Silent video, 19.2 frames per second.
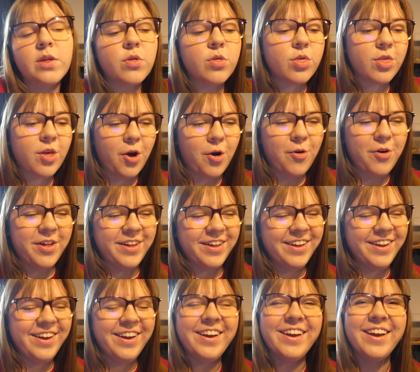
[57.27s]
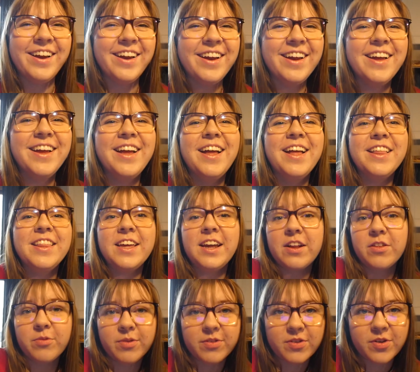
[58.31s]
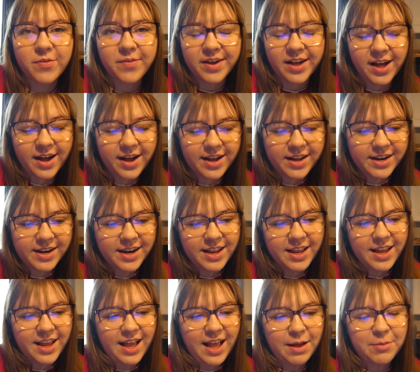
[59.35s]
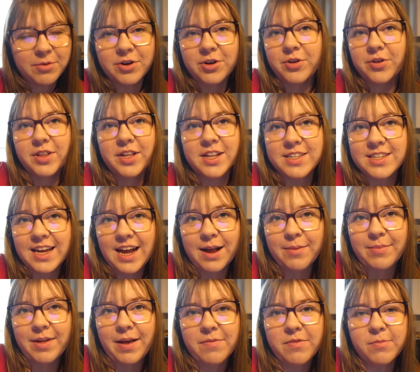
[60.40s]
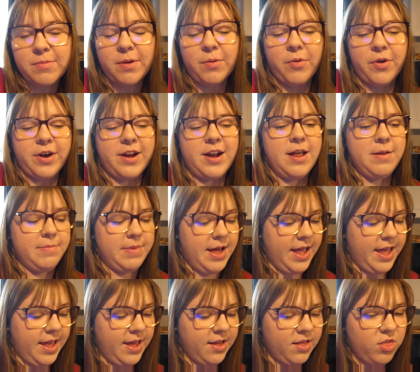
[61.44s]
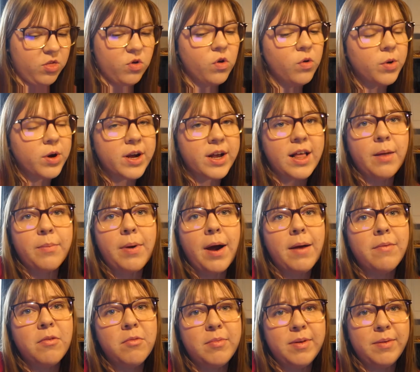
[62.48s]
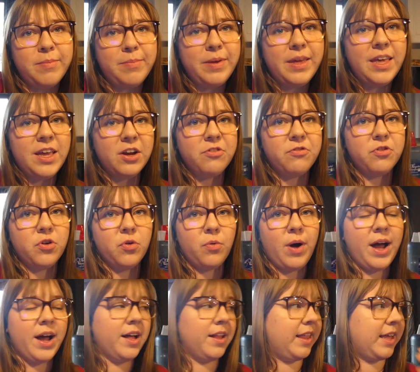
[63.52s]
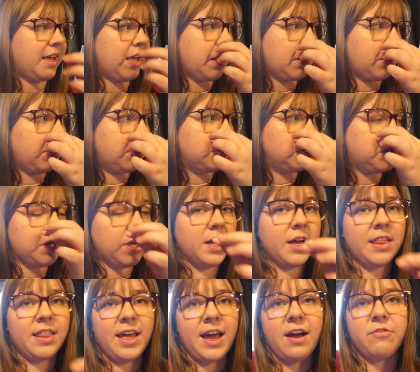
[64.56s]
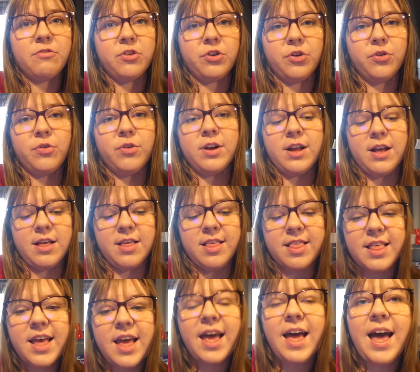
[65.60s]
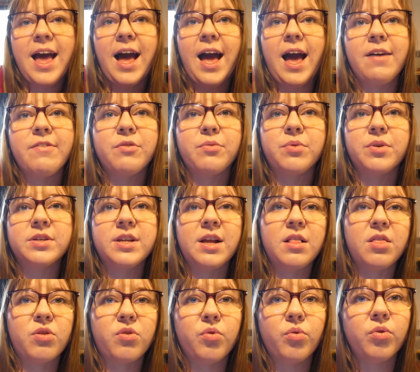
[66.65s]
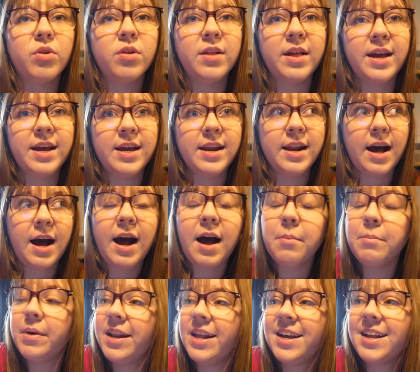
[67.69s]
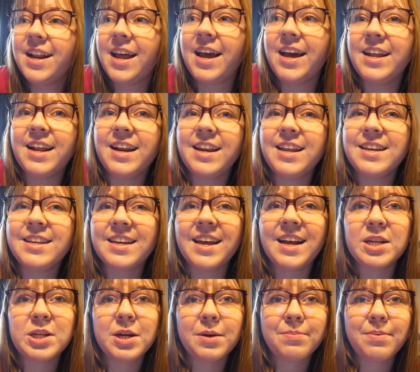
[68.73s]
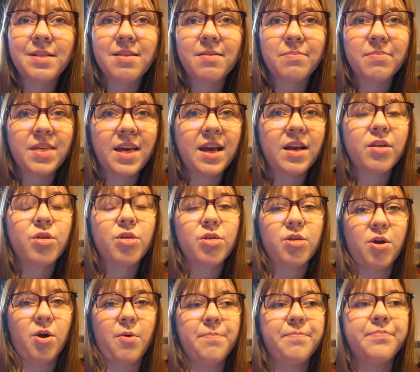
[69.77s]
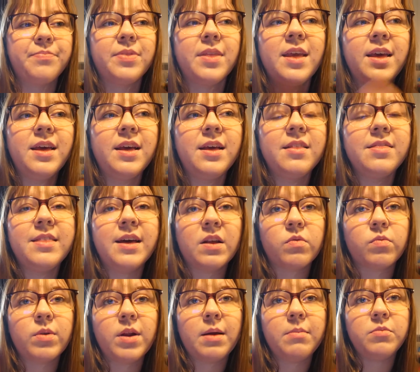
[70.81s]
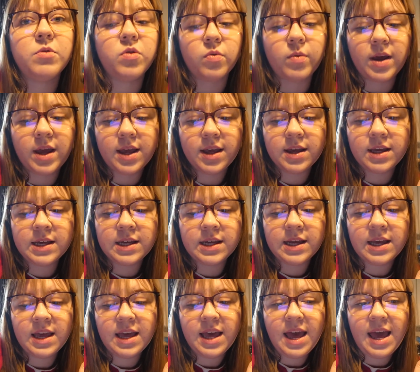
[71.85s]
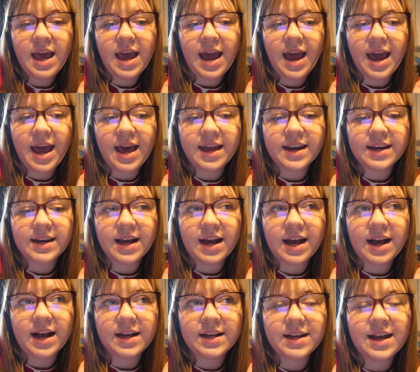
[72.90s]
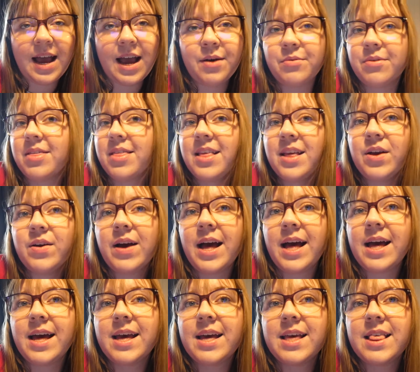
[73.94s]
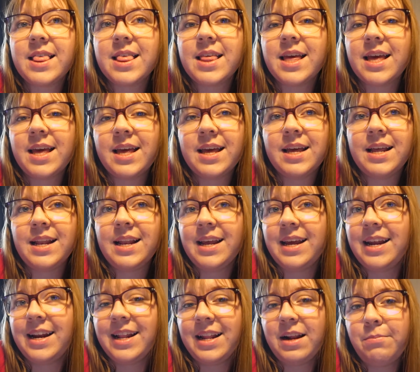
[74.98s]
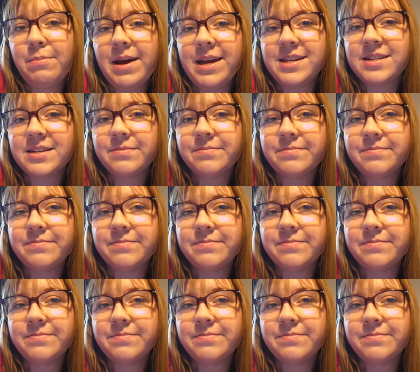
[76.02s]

So, that is what's going on. I'm gonna do a little time lapse of me working on my schoolwork. I'll probably be here a while, like a good chunk of the afternoon, because I haven't worked on school in a hot minute and I need to catch up on some things. So, that is what I'm doing. And I will see you guys in a little bit.